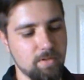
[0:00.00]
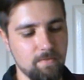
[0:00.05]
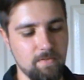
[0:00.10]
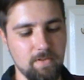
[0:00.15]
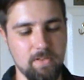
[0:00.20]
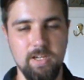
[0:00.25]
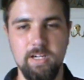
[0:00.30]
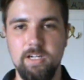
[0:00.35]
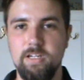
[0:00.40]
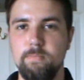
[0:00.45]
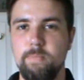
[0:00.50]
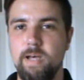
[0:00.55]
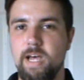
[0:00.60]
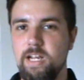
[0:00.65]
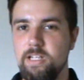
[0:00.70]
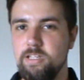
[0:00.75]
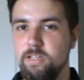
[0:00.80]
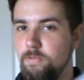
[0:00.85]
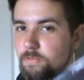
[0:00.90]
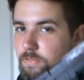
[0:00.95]
So if you're thinking
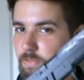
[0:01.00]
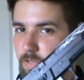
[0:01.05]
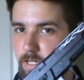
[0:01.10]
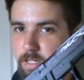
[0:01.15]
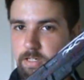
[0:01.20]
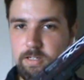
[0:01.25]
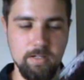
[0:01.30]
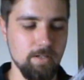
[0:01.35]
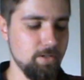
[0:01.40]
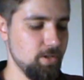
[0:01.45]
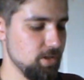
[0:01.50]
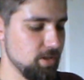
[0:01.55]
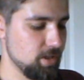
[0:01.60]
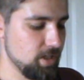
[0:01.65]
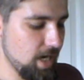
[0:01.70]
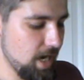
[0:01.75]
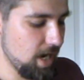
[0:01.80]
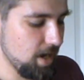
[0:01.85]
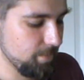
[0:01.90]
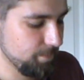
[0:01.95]
about it, don't think,
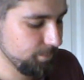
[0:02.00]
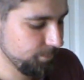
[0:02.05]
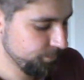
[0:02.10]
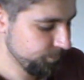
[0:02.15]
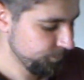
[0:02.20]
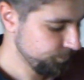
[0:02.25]
just get.